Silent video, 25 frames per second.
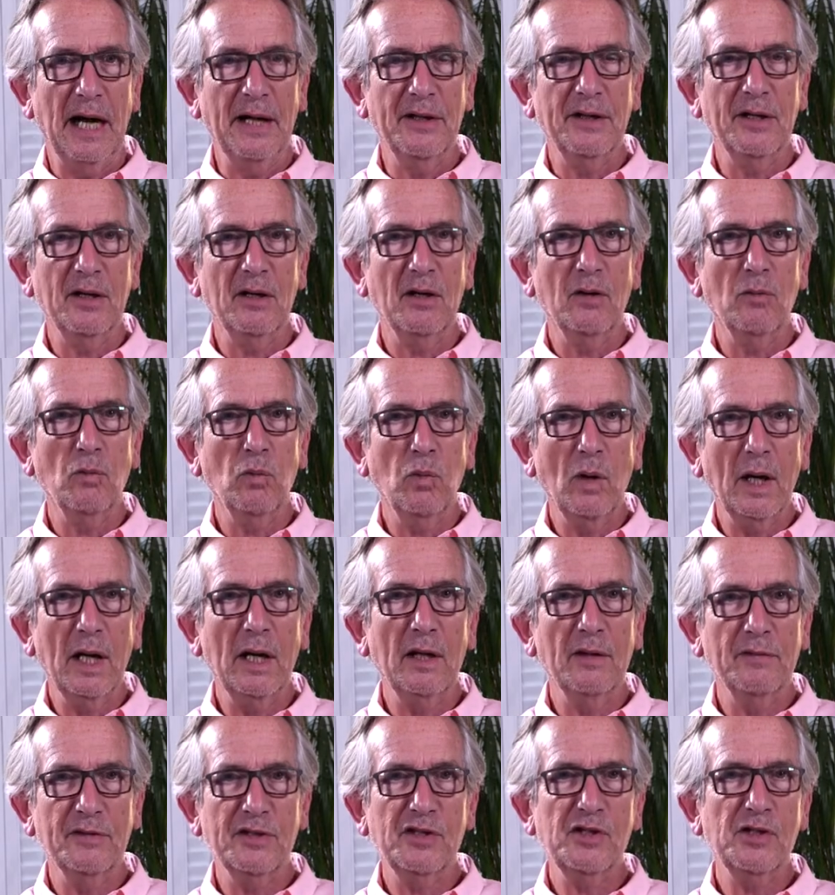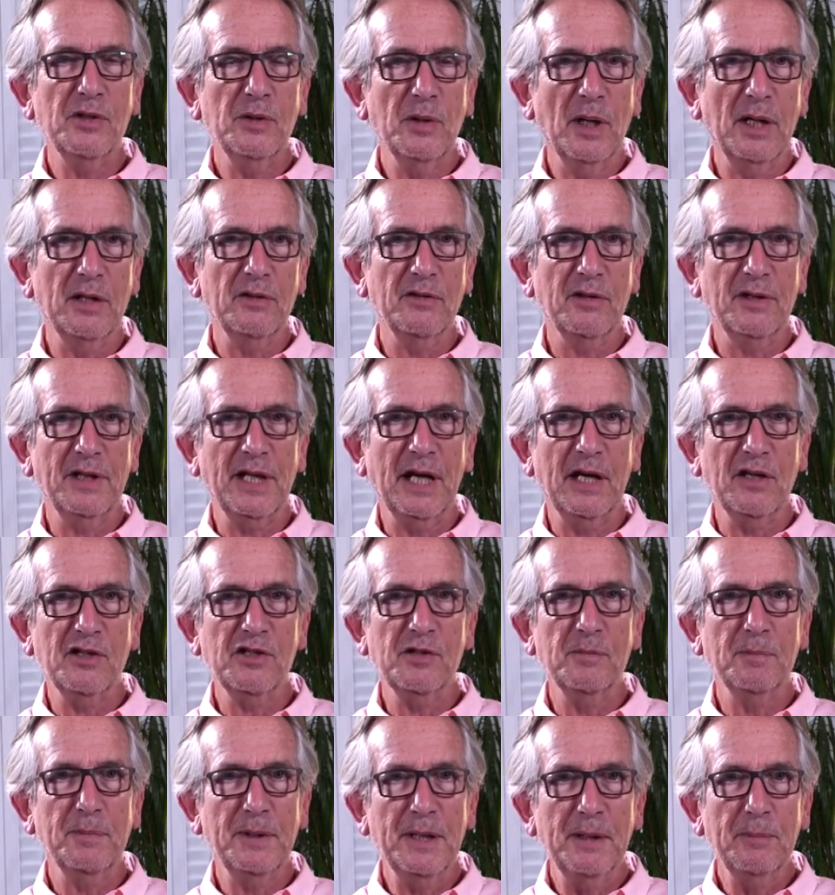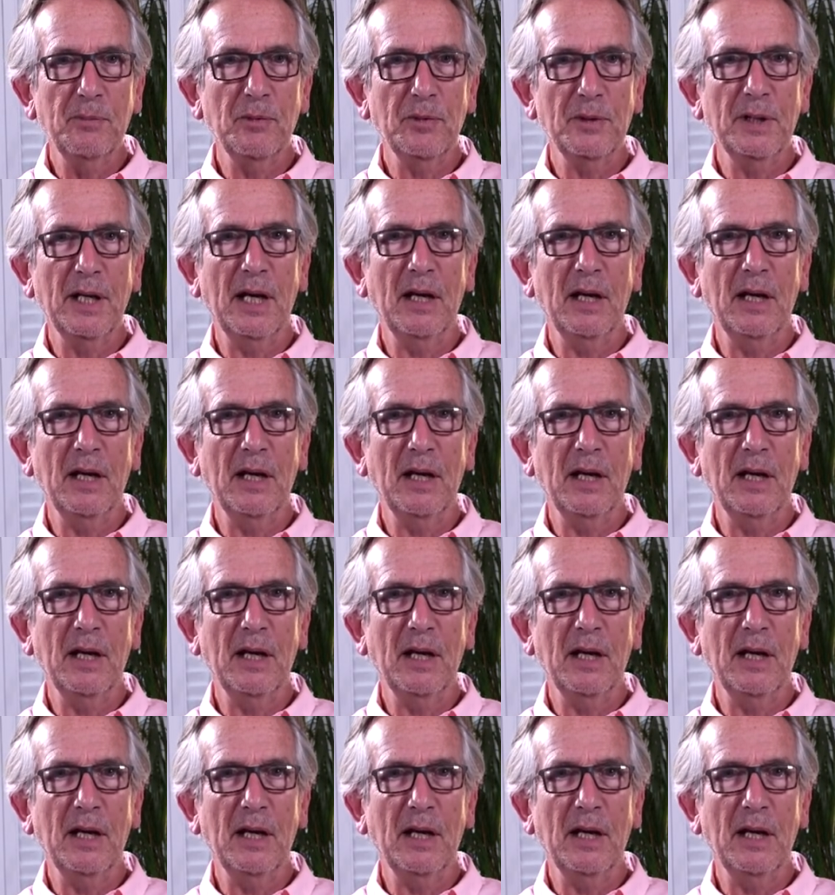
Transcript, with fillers: And there are well over 200,000 people